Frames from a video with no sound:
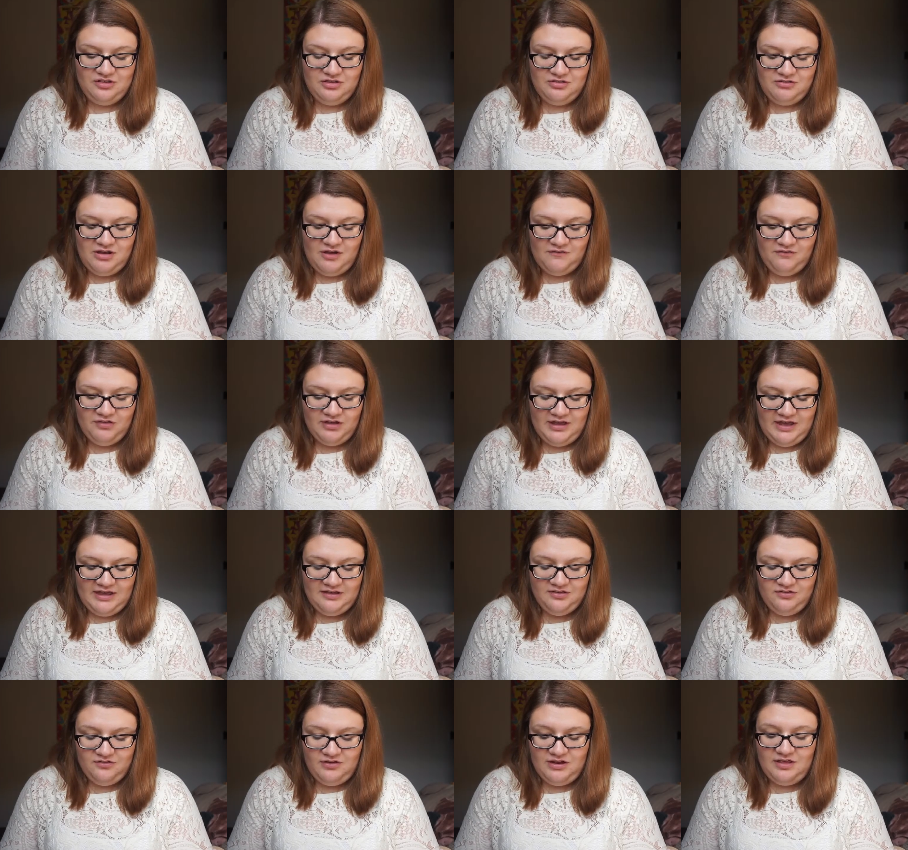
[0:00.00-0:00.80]
travel
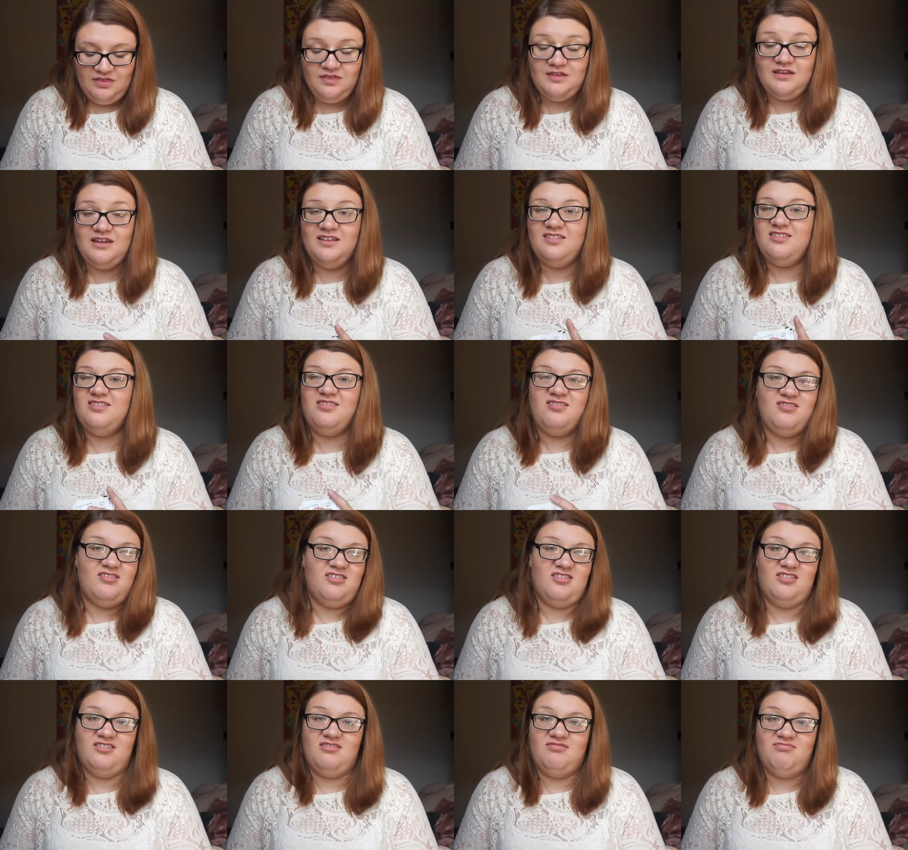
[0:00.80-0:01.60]
case or anything is
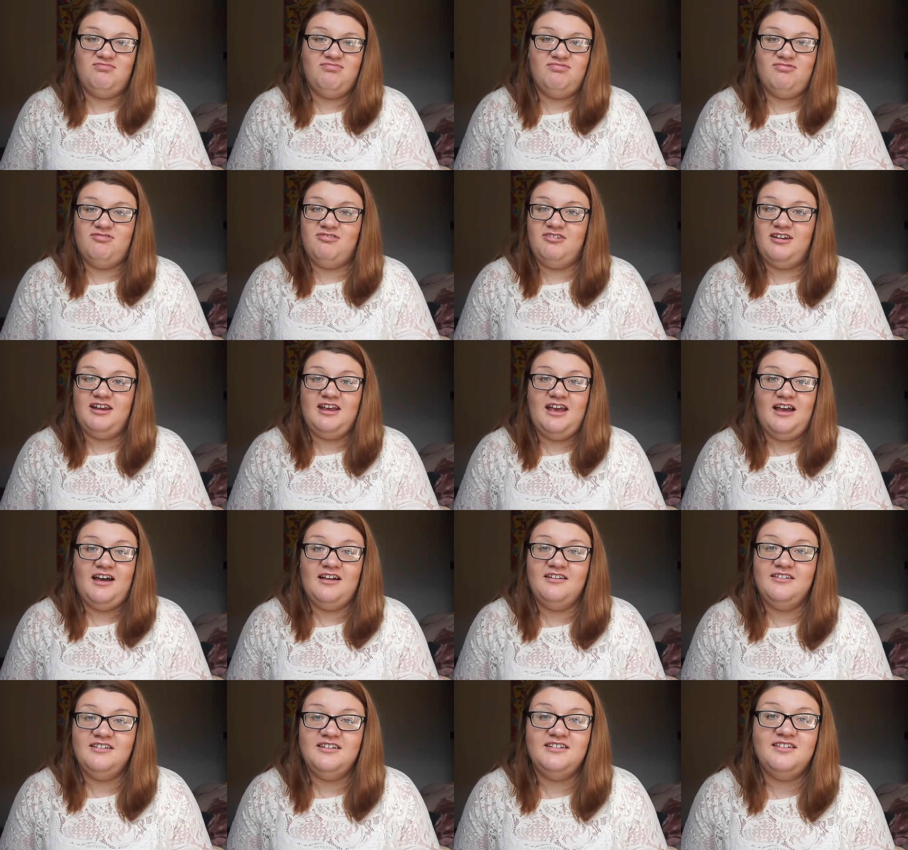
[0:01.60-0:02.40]
just very
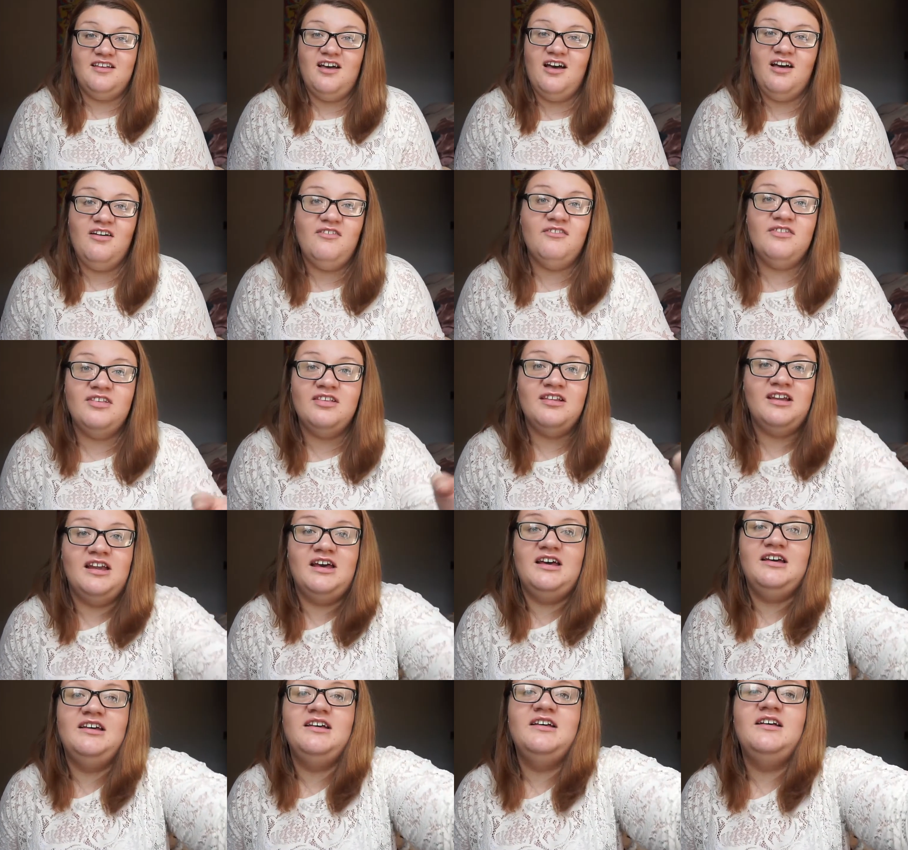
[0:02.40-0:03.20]
handy to have, isn't
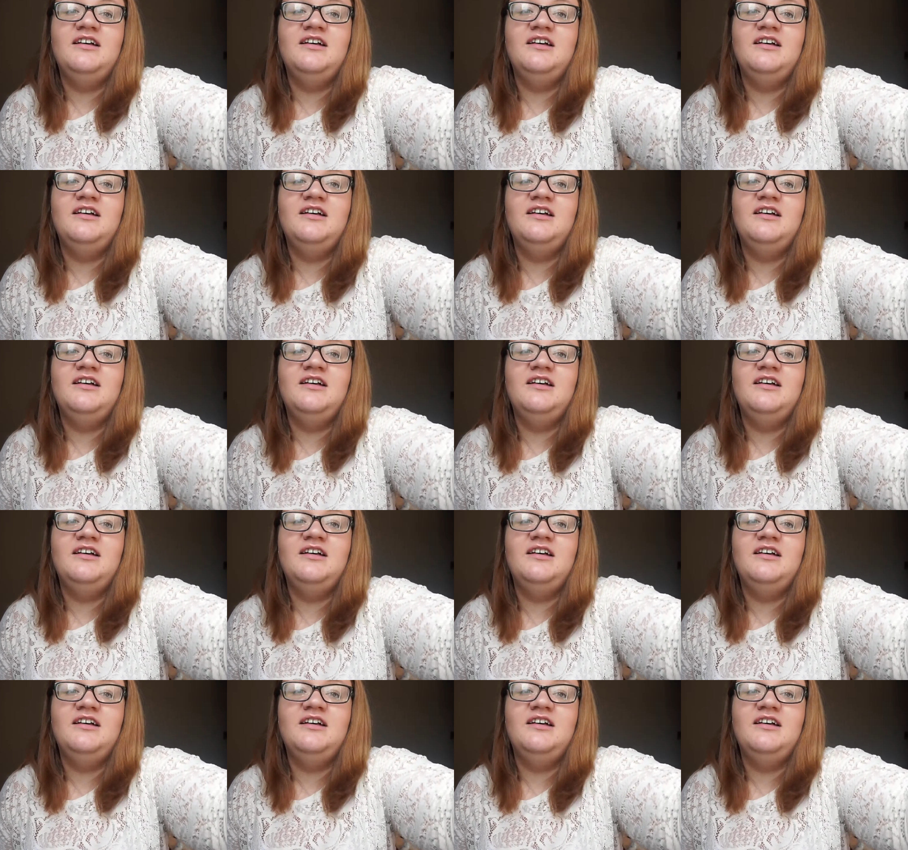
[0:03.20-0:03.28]
it?